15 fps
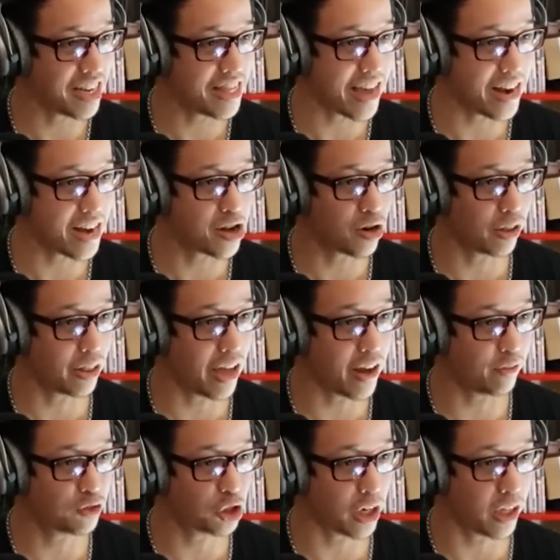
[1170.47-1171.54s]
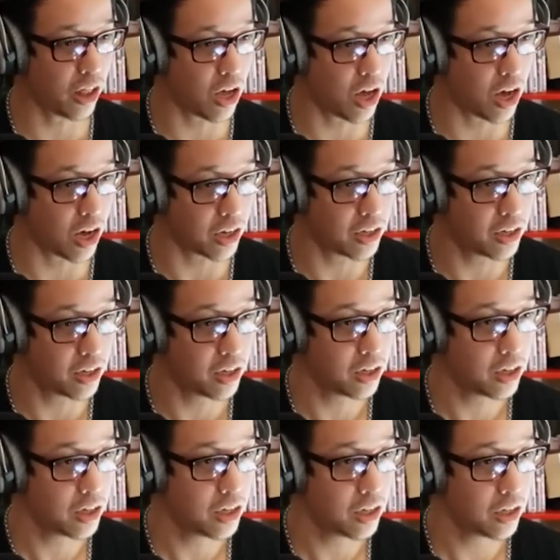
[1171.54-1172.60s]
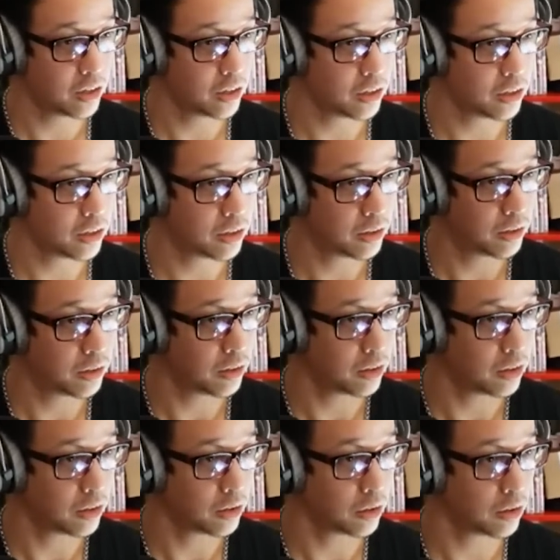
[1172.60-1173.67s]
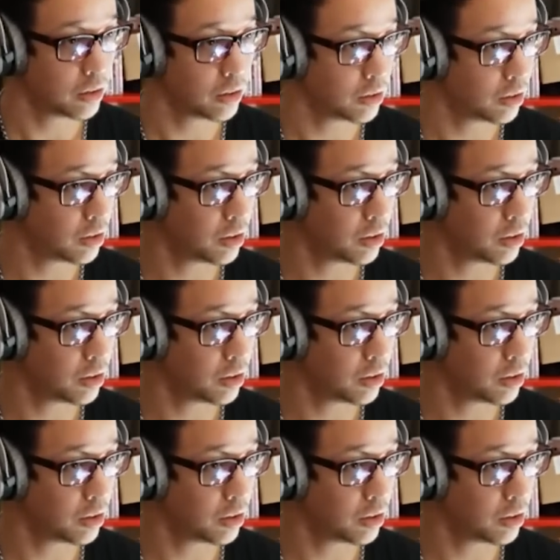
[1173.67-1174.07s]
that in your life, j Please. Jero, come on.